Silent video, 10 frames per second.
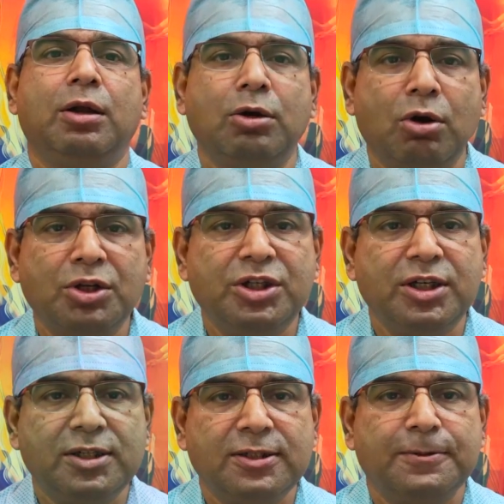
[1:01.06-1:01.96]

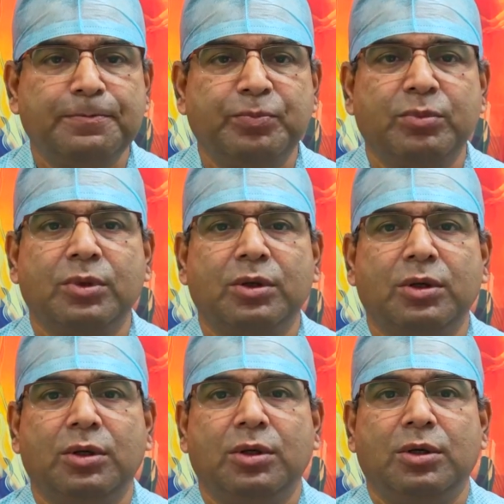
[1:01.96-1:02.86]
unconscious,
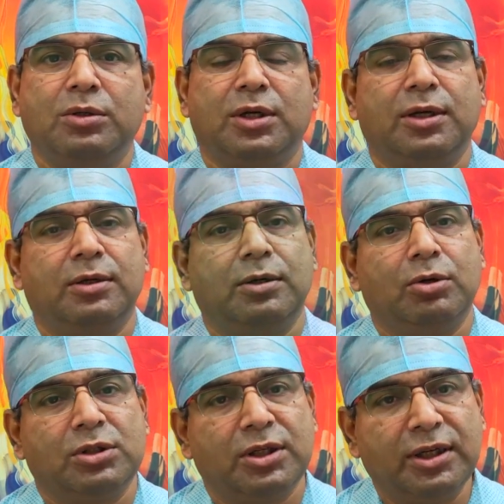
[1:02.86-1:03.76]
sudden
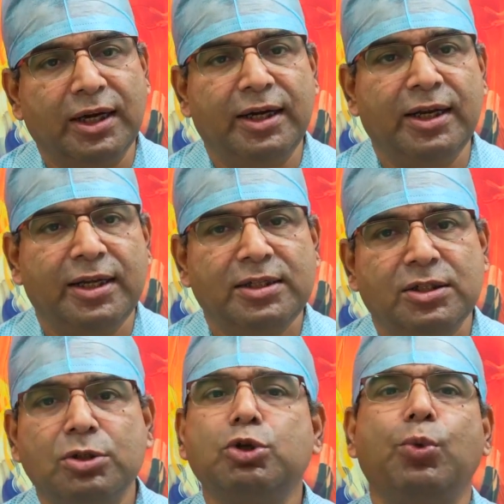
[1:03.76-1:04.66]
onset
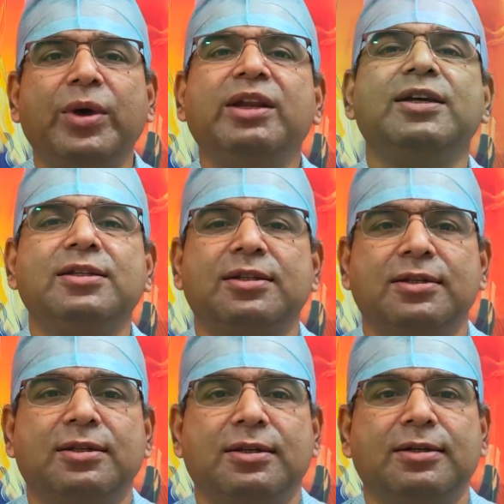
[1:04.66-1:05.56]
giddiness. So
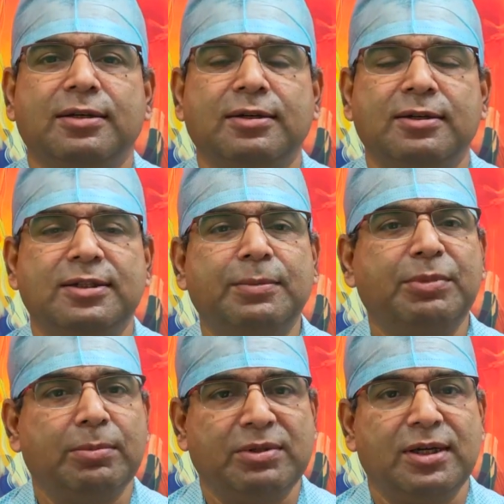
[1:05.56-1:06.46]
various
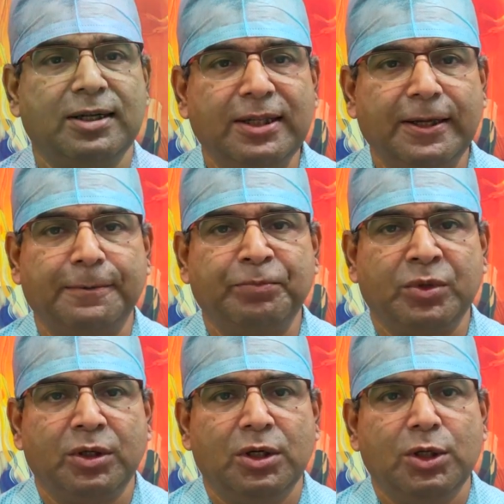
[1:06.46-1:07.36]
symptoms are there.
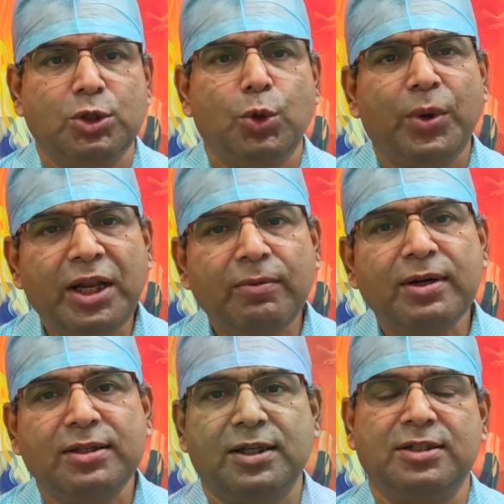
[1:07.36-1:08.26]
So
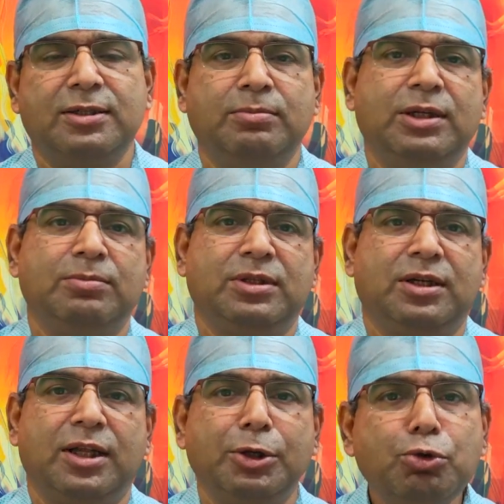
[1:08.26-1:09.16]
whenever such symptoms
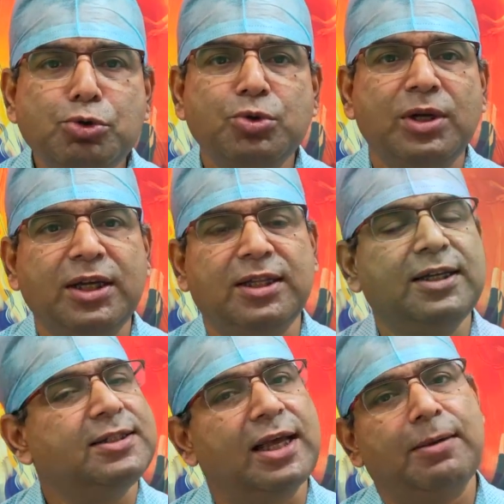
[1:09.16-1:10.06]
are there, usually
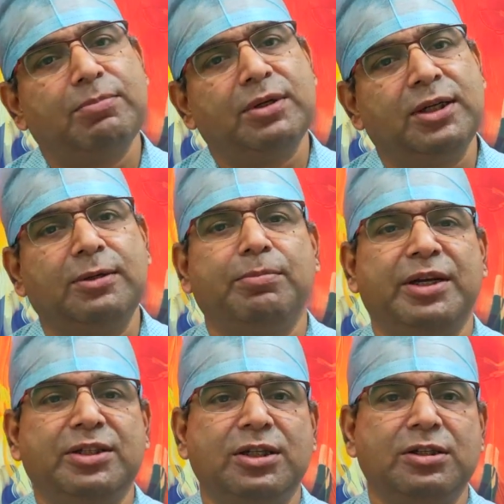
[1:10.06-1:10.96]
these happen in
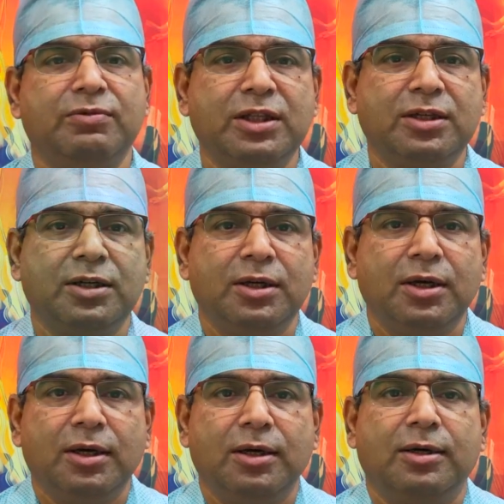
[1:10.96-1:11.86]
patients with
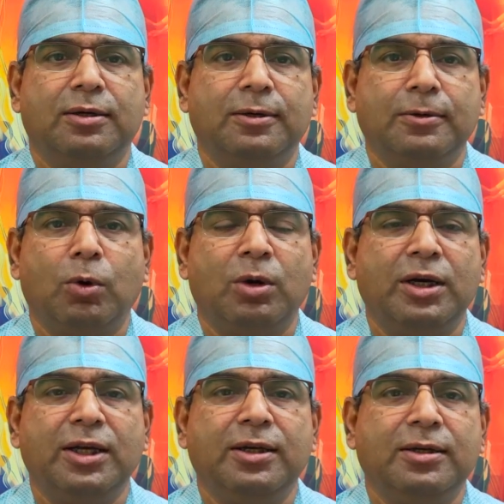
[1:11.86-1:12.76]

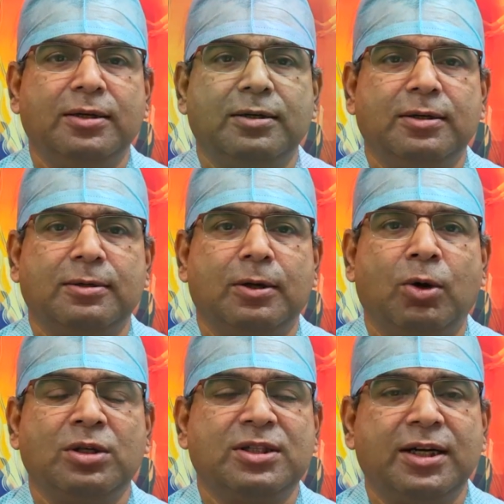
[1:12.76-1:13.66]
already
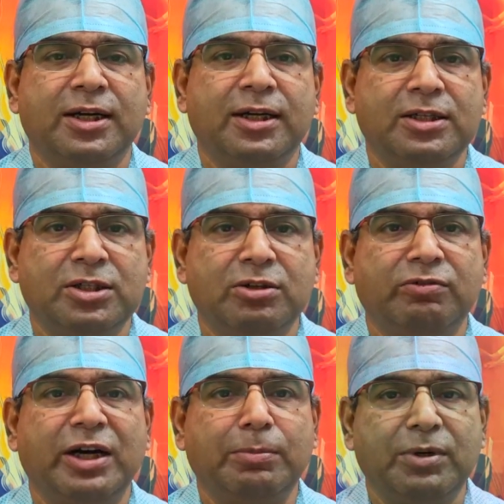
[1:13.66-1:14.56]
long-standing history
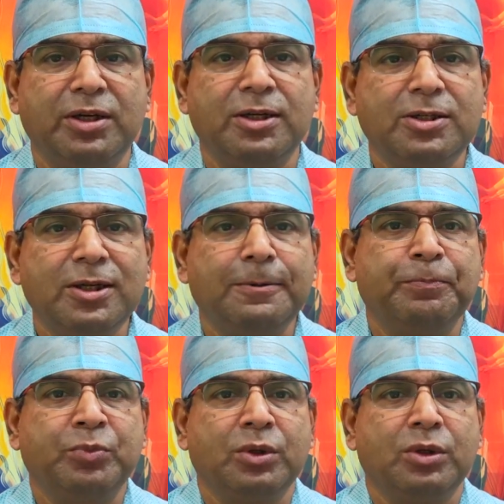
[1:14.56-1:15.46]
of hypertension.